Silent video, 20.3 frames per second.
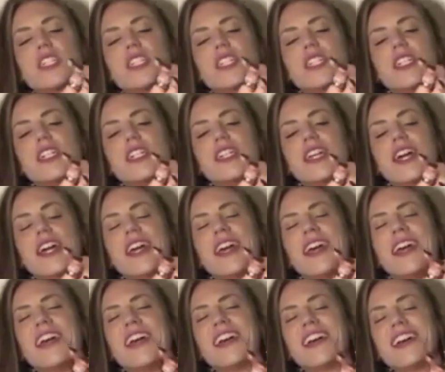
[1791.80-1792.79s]
and I
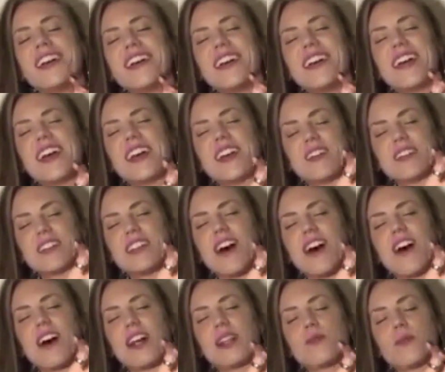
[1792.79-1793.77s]
was
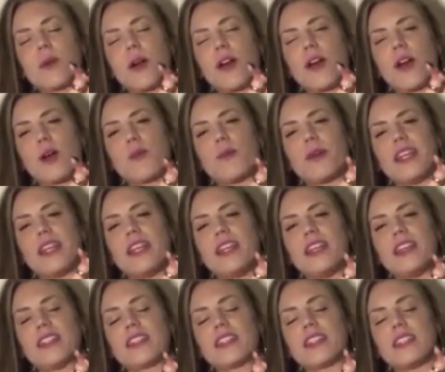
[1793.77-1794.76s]
on the bar on my
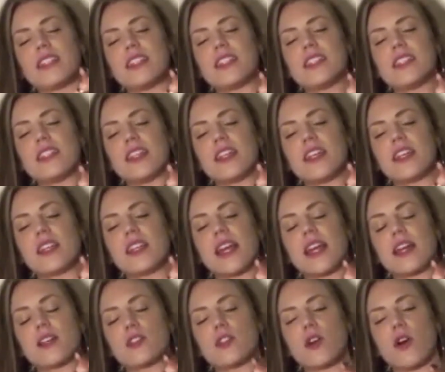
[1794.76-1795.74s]
knees, and he's sitting in
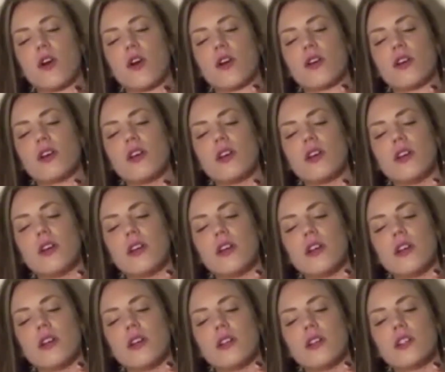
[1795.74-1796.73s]
like a tall
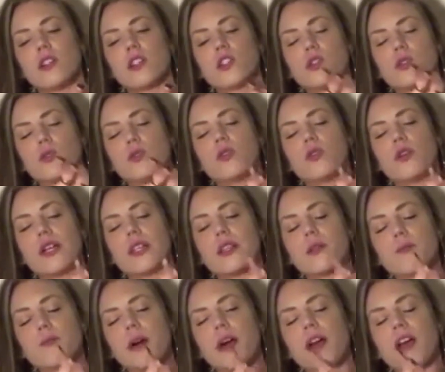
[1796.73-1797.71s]
stool at the
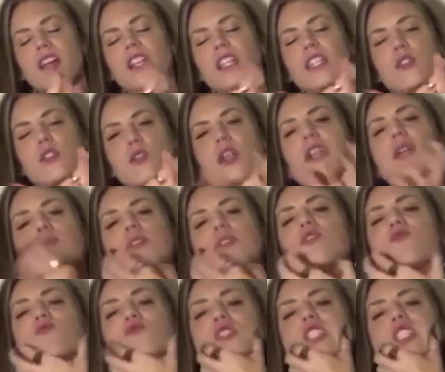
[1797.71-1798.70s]
bar, and I grabbed his
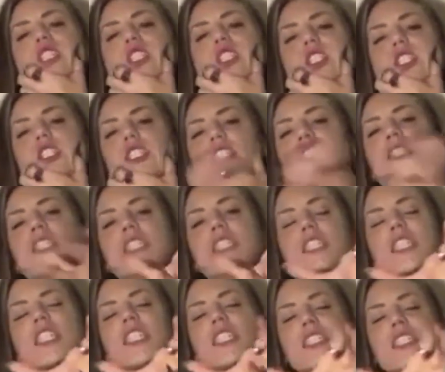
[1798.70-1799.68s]
face,
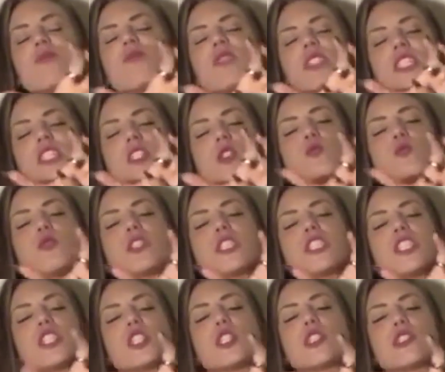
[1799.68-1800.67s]
and I was like,
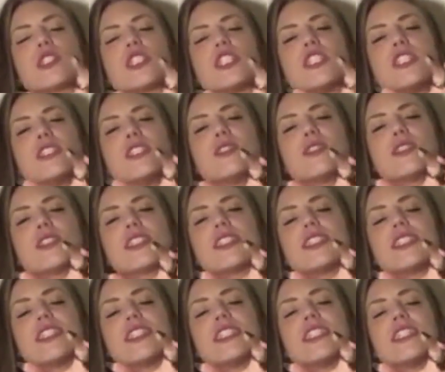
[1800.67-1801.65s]

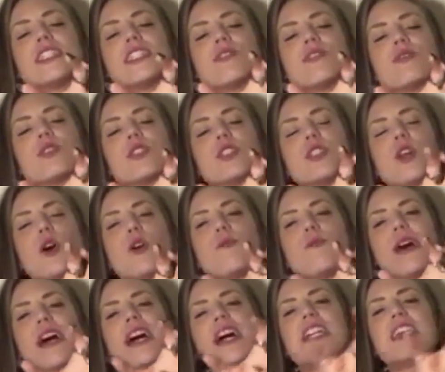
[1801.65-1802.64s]
God, I was so
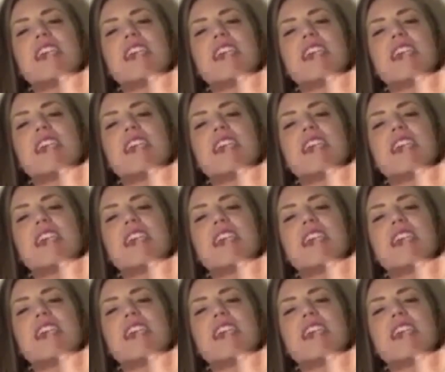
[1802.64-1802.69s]
mad,